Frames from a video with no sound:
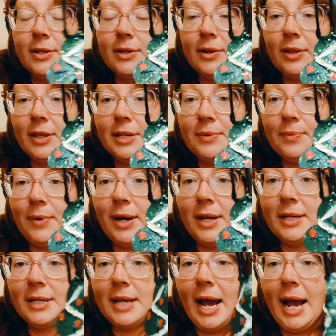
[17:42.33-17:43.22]
So this
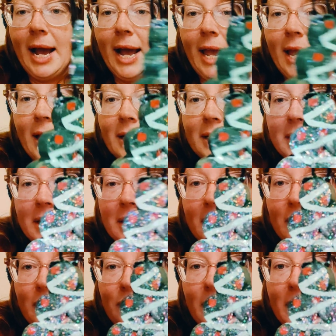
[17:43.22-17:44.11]
one, I
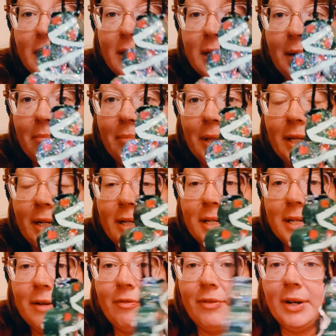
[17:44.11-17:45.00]
did the tree stump a
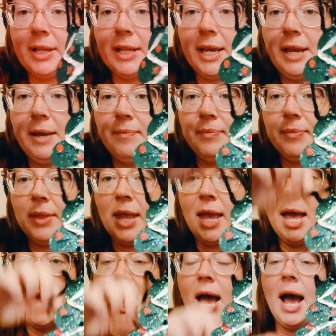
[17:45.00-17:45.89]
little differently.
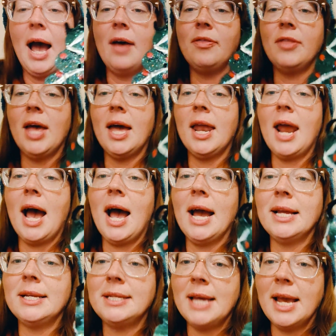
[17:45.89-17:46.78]
And then
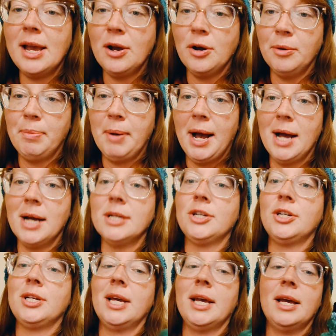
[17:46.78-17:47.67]
I
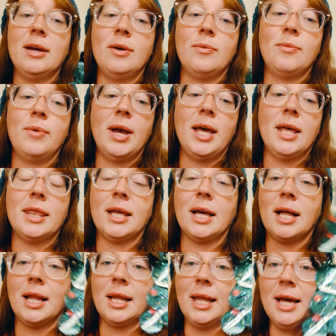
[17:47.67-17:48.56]
decoupaged it
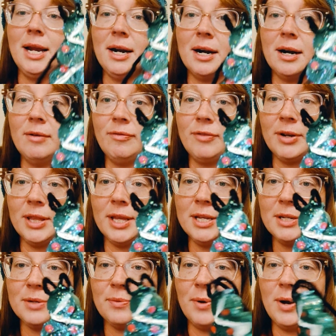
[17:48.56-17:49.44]
with glitter for
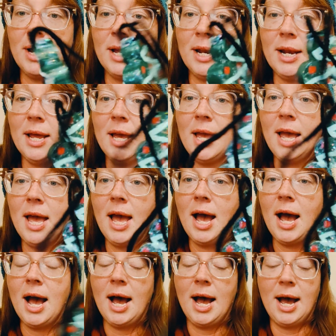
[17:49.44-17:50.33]
this one,
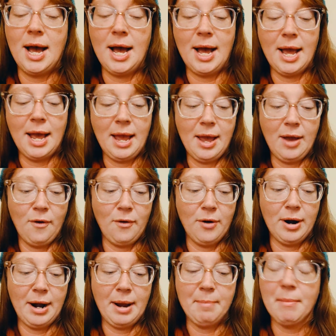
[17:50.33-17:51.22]

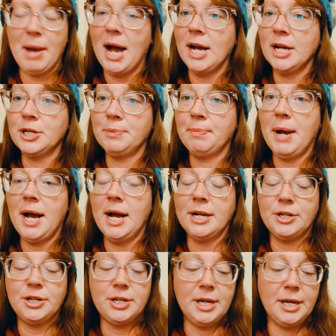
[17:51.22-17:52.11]
or I Mod
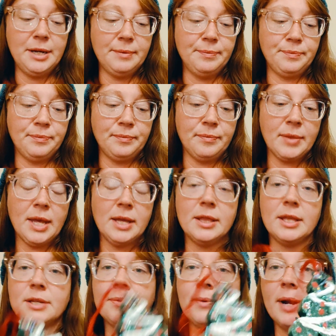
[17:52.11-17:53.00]
Podged it.
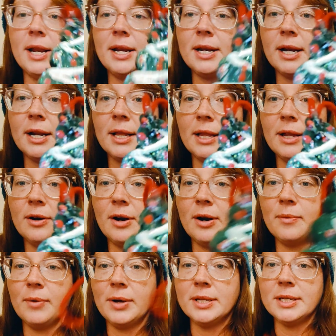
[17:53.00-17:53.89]
This one I did glitter
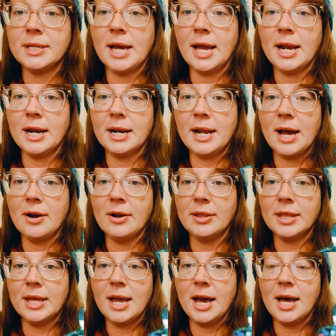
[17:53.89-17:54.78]
on one side and not
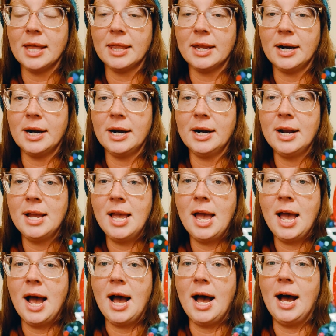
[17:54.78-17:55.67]
on the other.
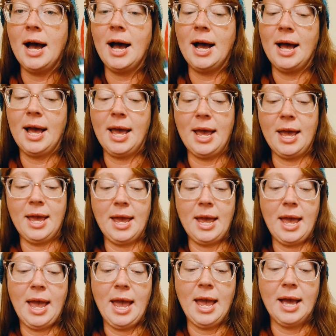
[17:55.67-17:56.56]

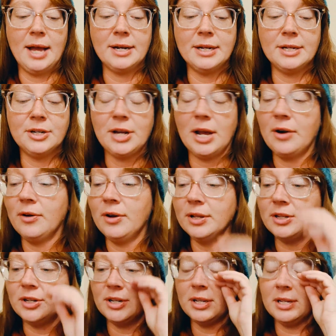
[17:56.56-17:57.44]
And in
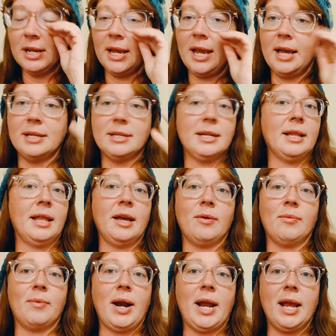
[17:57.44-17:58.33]
general, it's just in case it
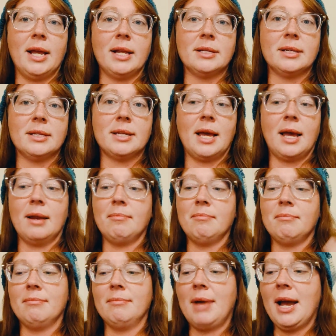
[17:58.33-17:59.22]
rains
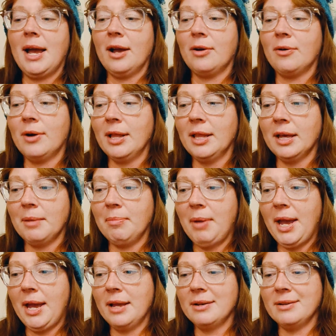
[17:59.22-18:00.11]
and my
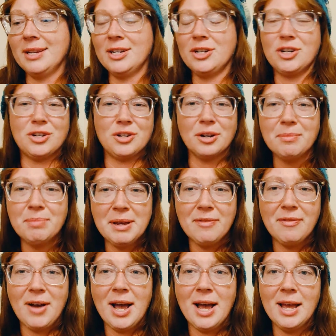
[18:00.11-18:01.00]
acrylic paint, it should
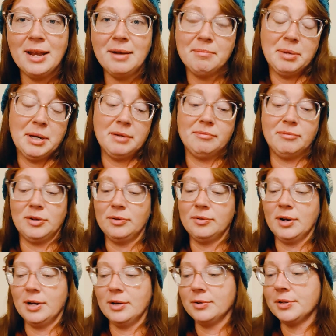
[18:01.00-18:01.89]
be fine, but
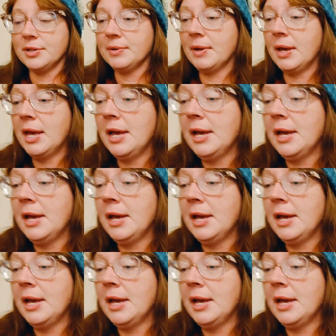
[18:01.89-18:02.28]
who knows.